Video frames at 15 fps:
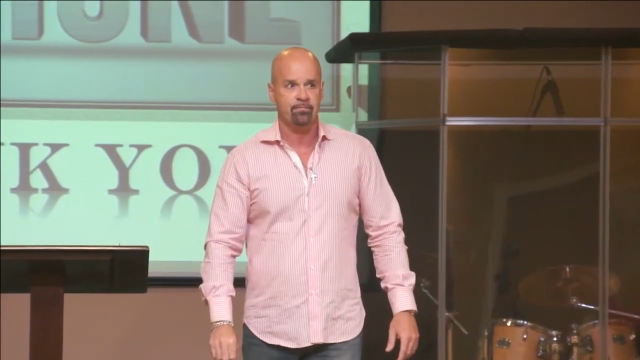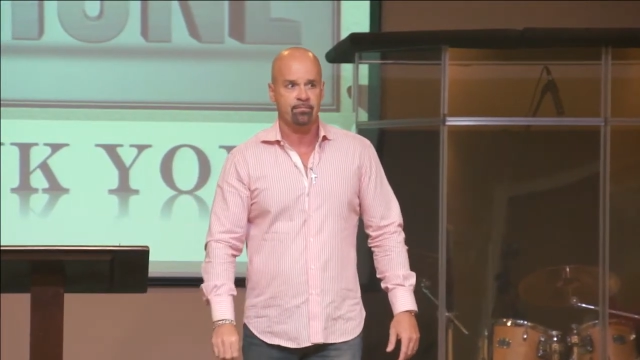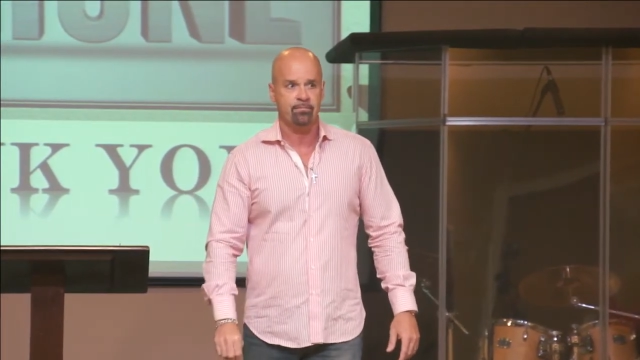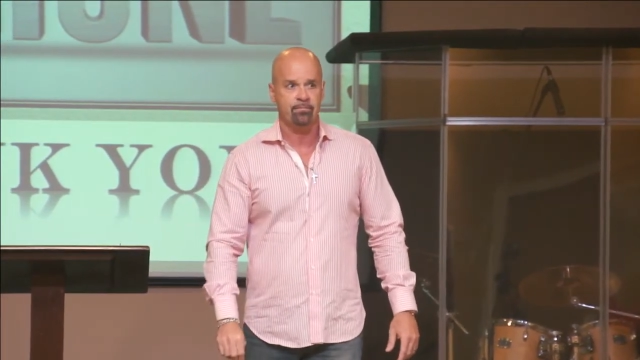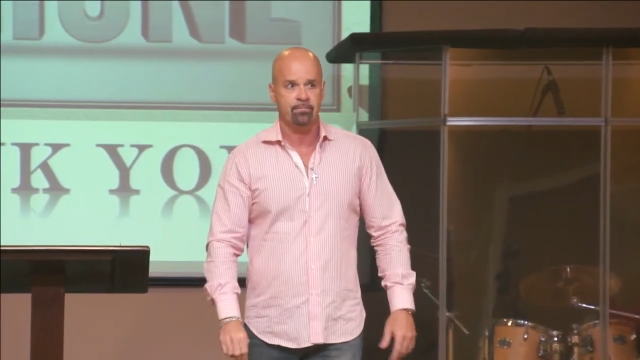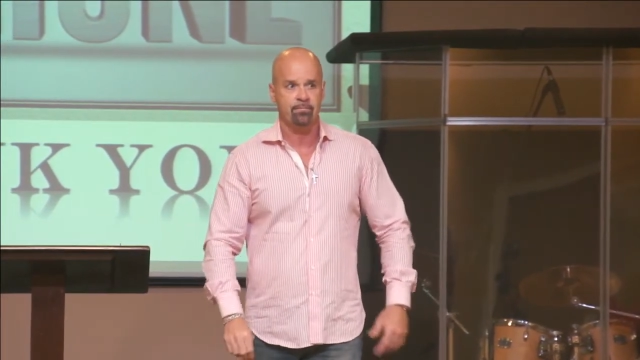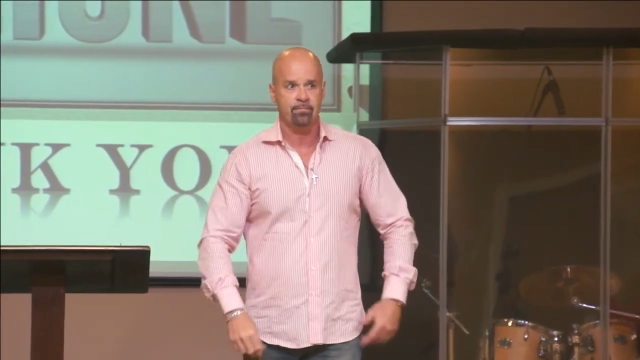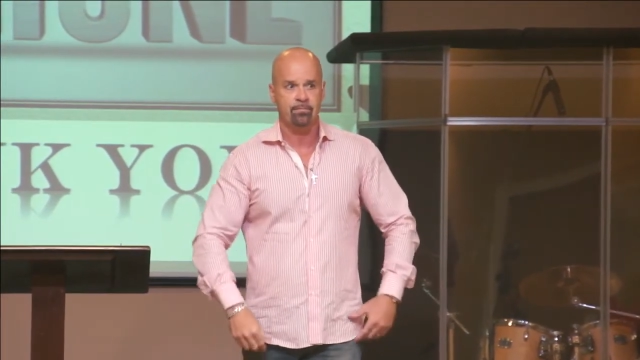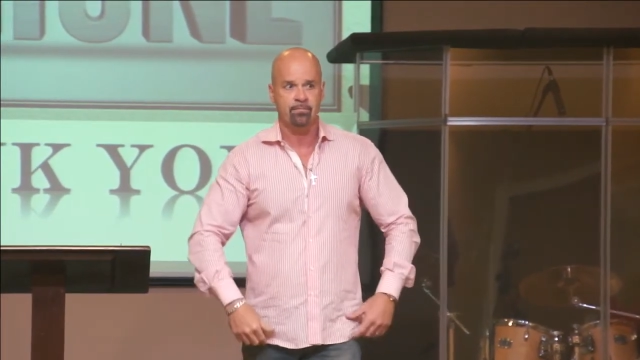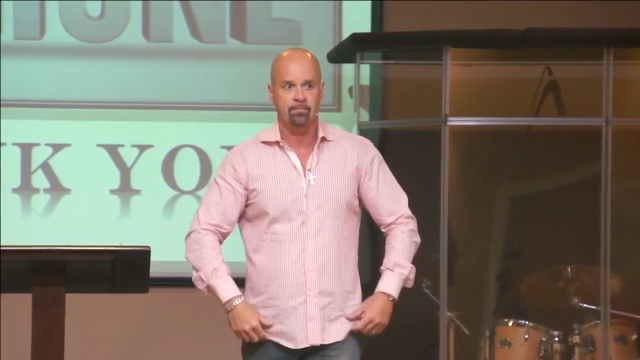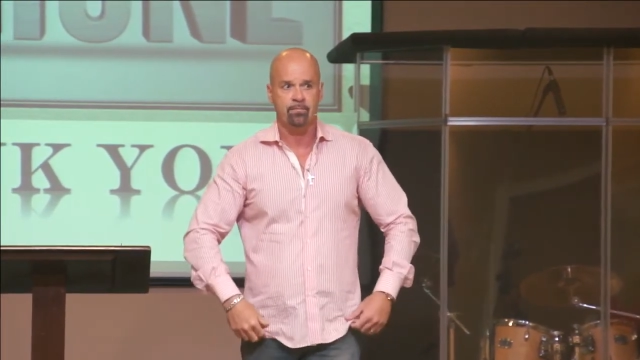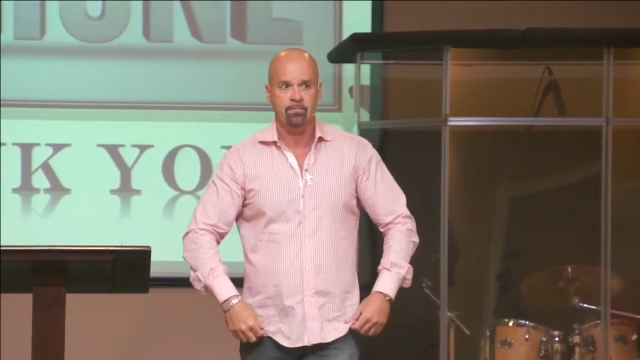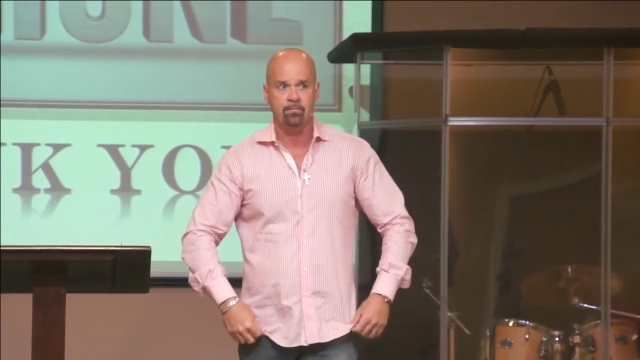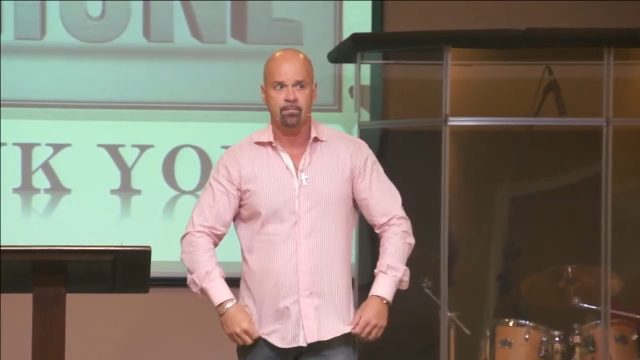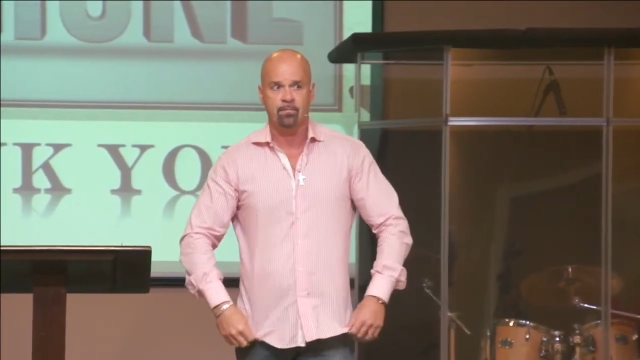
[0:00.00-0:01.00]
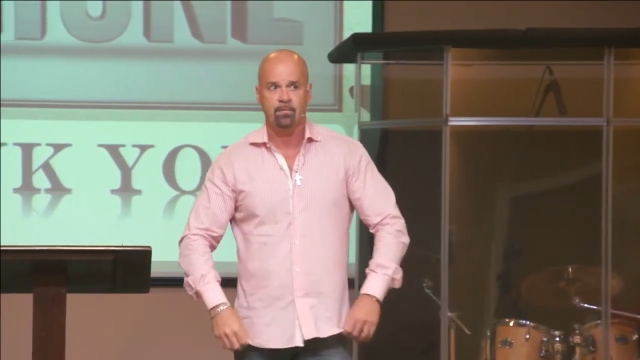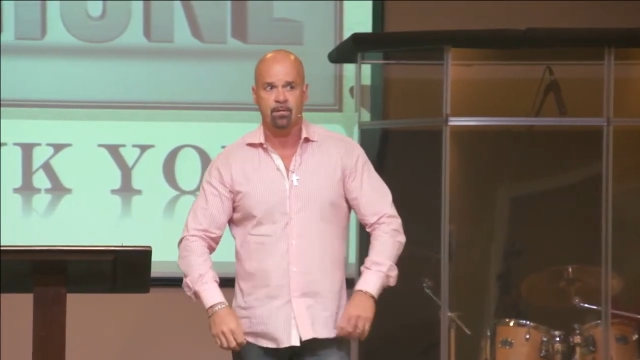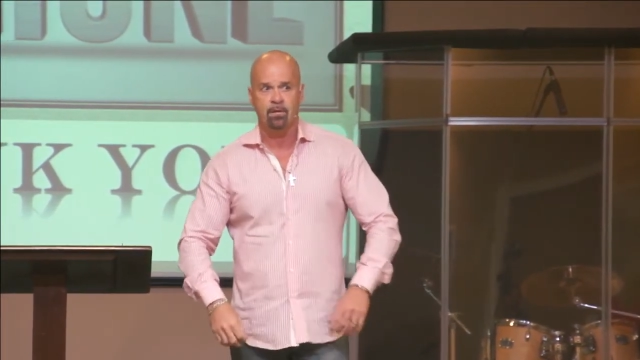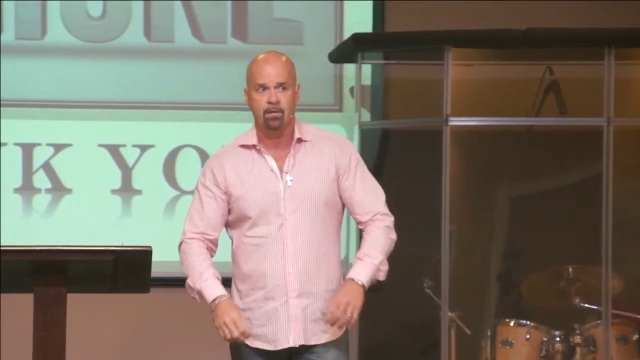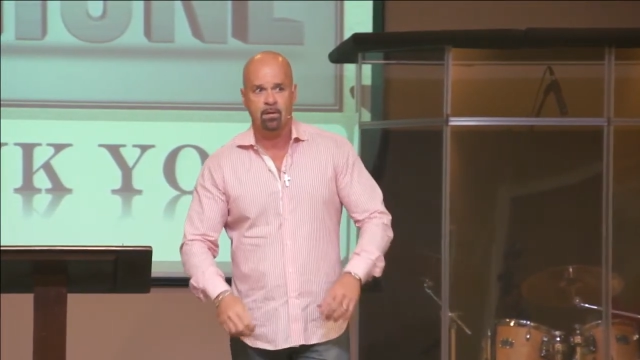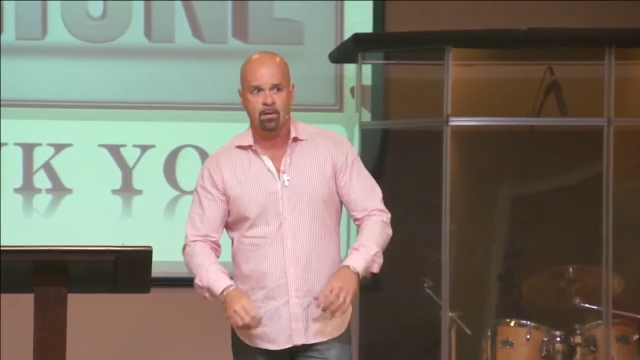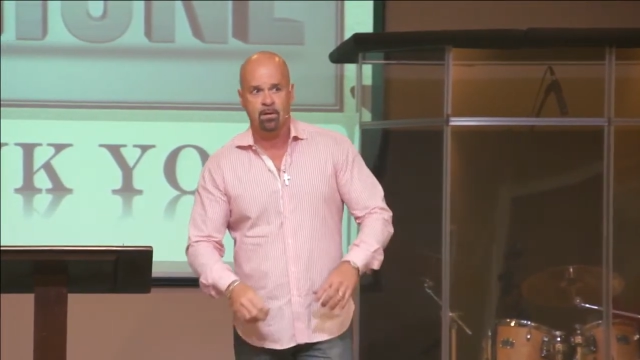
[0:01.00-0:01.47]

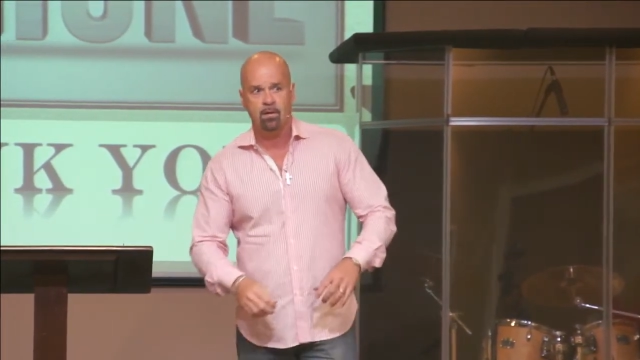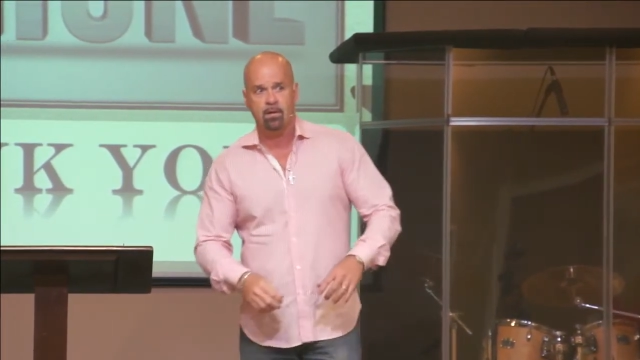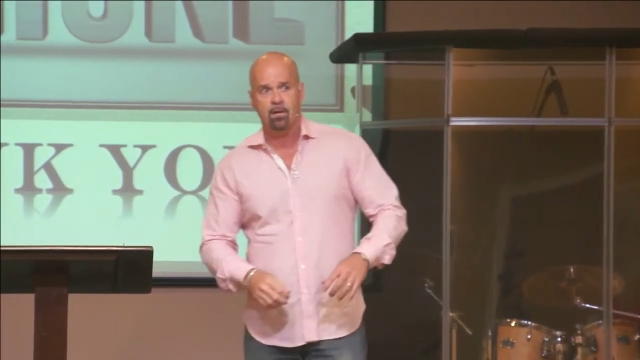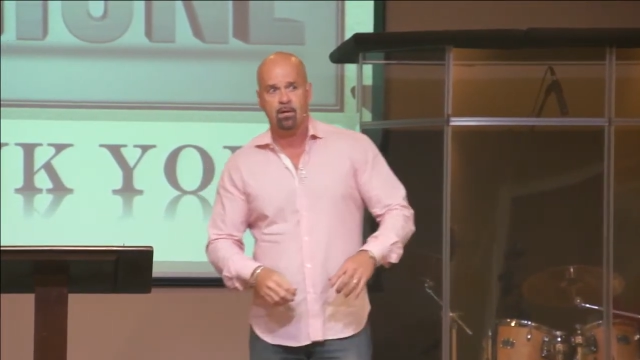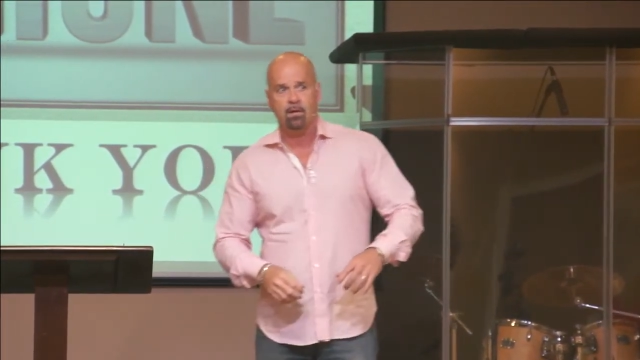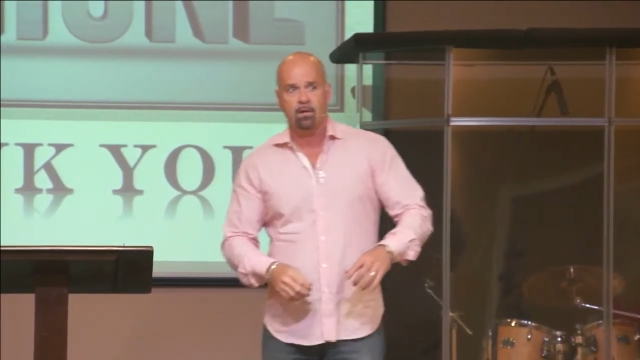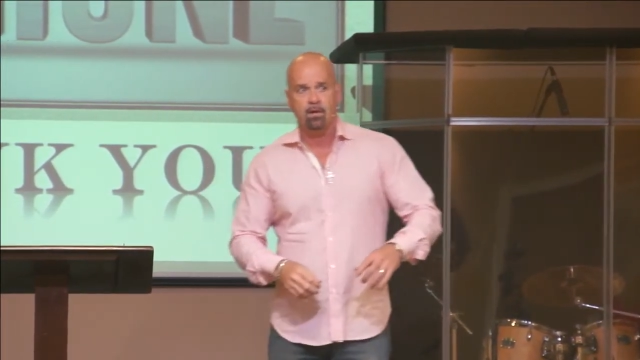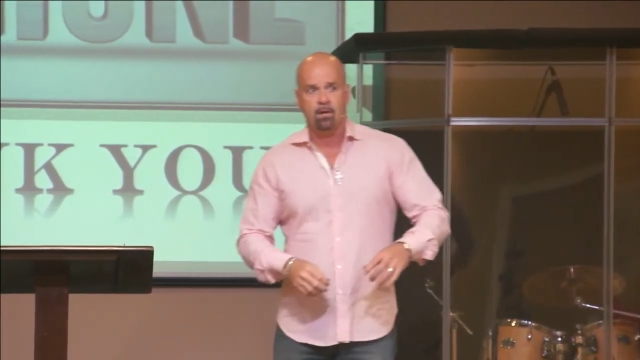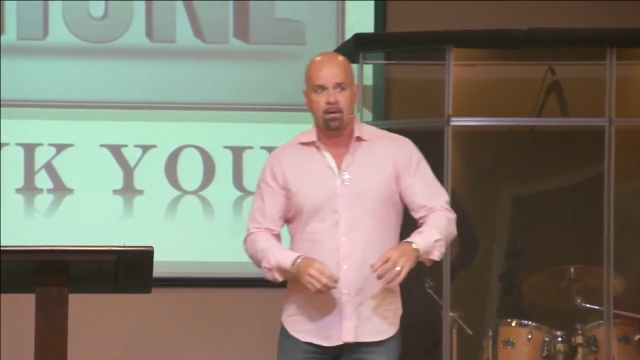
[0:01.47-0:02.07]
(silence)